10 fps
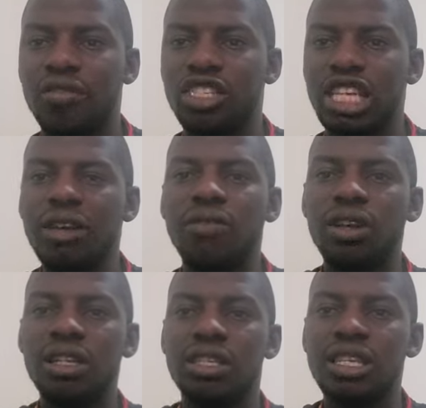
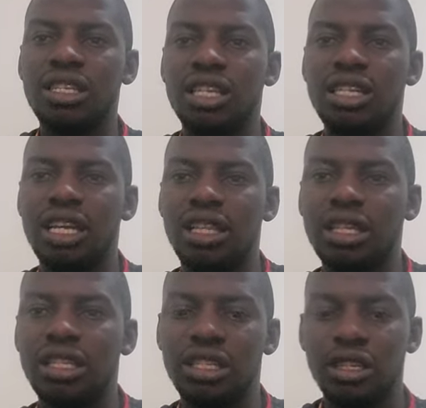savings, this and this and
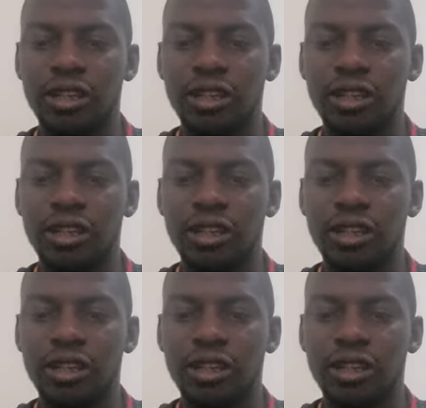this,